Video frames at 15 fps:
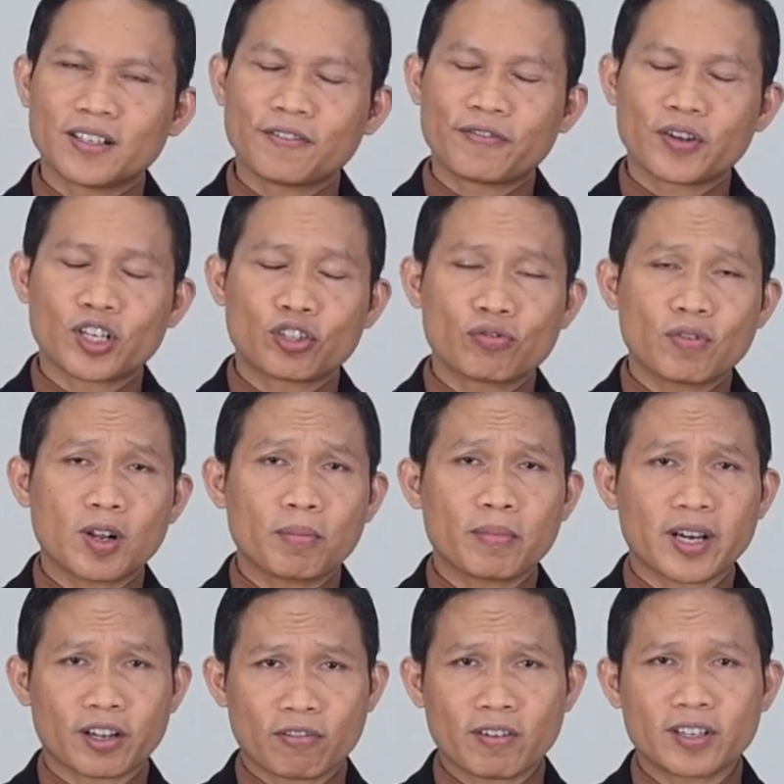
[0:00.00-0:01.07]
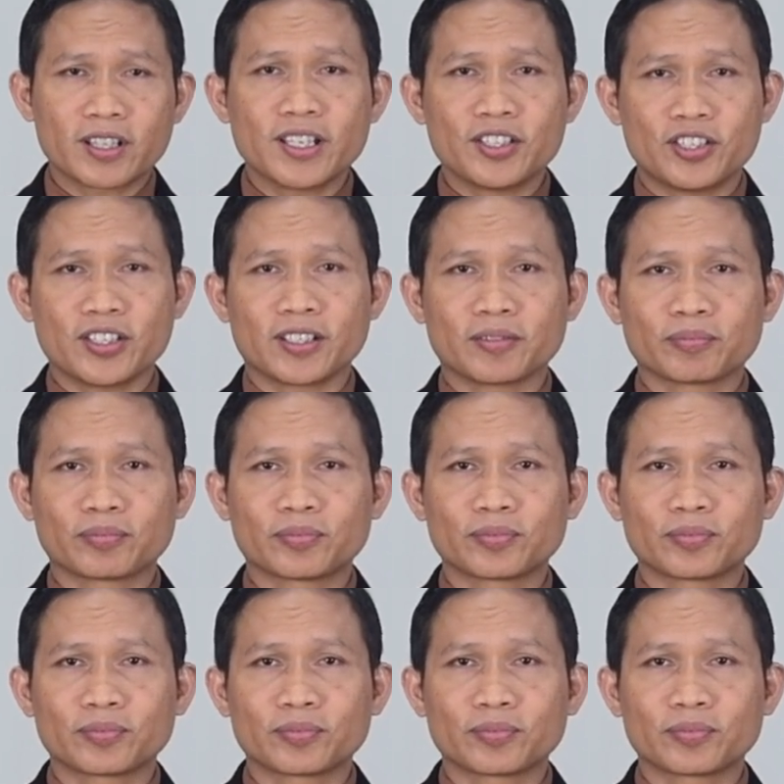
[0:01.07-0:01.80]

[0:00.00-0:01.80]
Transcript: the virtual microteaching.